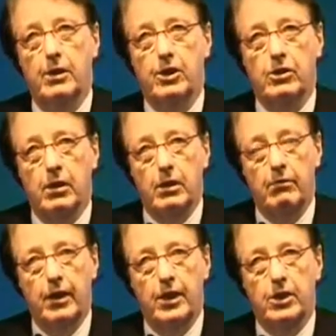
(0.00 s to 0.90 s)

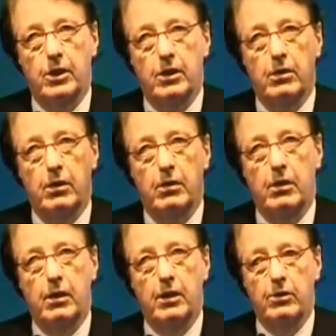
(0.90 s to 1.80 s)
destructive lesion or
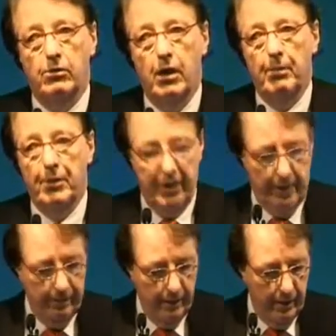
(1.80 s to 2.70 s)
a neuropathy,